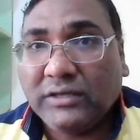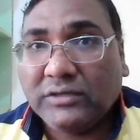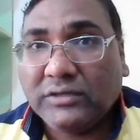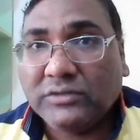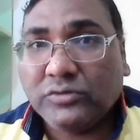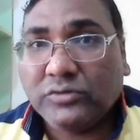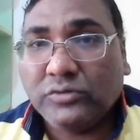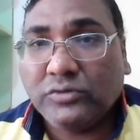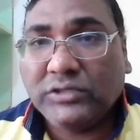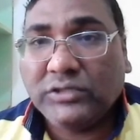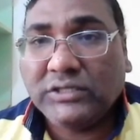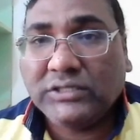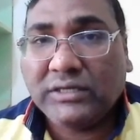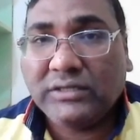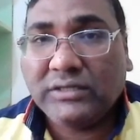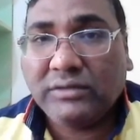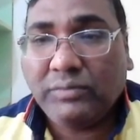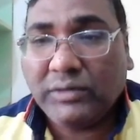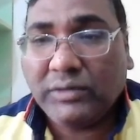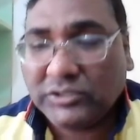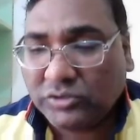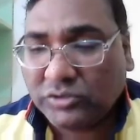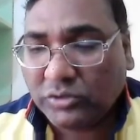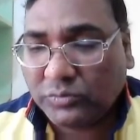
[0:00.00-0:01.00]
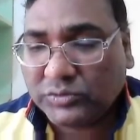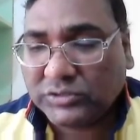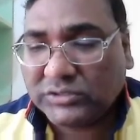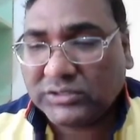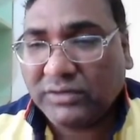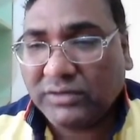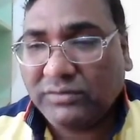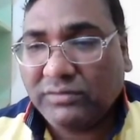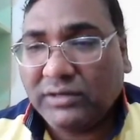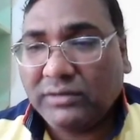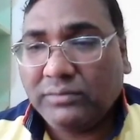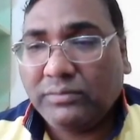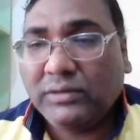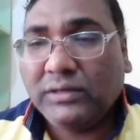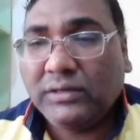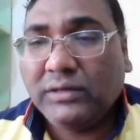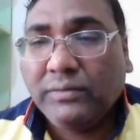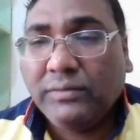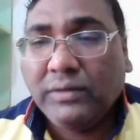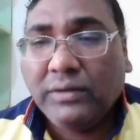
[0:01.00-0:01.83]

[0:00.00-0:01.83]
So these are the best options available.